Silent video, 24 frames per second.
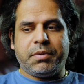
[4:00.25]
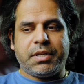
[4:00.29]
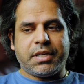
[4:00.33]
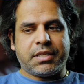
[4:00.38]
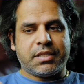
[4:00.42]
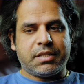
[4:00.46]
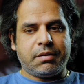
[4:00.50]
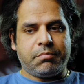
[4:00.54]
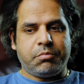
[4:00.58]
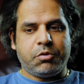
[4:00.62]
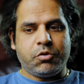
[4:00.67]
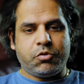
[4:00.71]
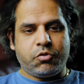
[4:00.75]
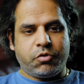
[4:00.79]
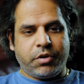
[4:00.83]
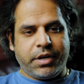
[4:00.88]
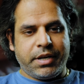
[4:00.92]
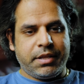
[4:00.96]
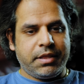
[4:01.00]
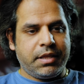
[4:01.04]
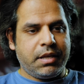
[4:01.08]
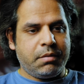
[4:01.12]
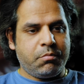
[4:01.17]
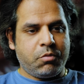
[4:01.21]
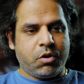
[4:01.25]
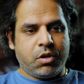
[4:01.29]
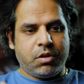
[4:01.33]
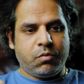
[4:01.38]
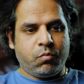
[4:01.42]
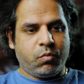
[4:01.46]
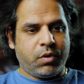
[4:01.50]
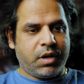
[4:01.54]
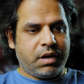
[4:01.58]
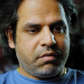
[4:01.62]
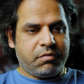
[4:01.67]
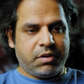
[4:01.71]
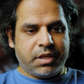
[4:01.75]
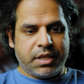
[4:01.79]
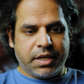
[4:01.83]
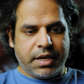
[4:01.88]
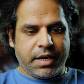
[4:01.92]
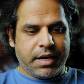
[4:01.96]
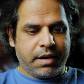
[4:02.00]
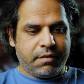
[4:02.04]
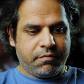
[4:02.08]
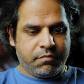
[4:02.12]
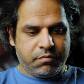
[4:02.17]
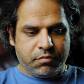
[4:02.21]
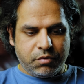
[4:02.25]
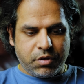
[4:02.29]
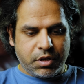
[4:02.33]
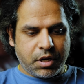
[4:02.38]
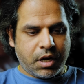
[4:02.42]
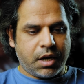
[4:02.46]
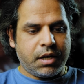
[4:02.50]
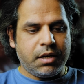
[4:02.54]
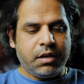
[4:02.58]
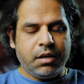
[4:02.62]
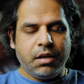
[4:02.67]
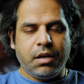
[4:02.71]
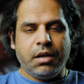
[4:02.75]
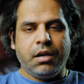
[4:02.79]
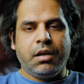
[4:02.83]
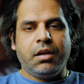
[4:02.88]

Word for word: except to train them on whatever they have done